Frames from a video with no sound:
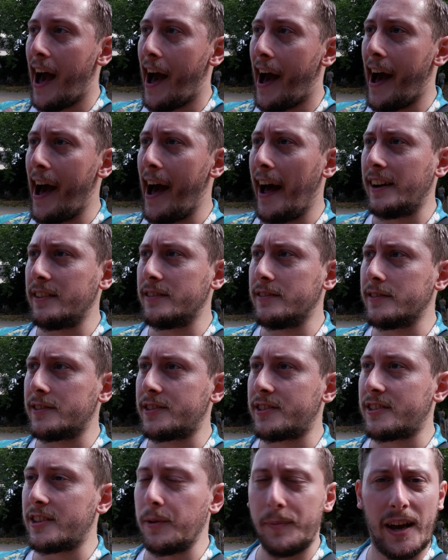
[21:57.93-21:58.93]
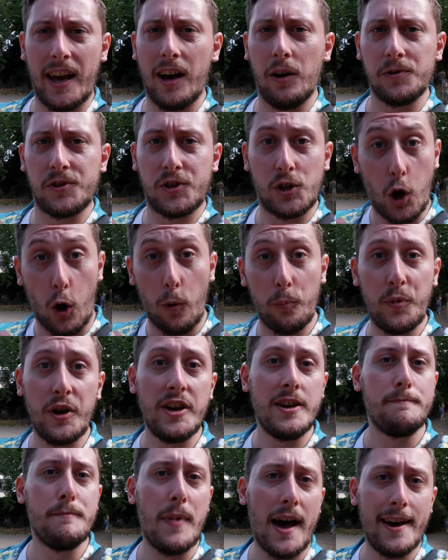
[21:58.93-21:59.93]
and something else,
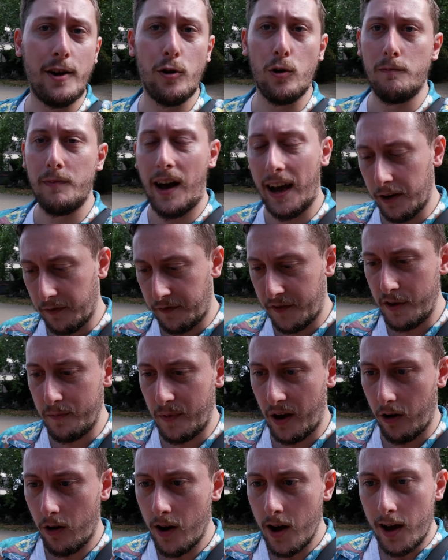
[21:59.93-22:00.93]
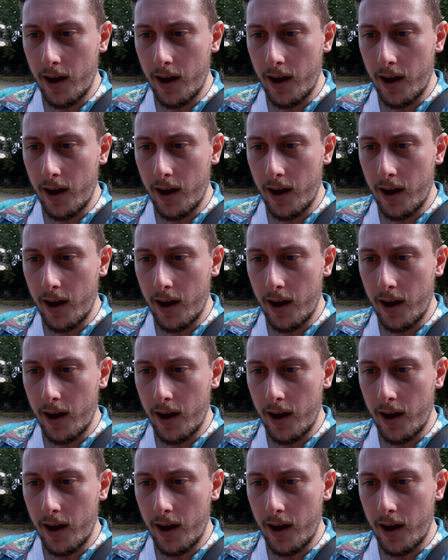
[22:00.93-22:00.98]
Combee, male and a female.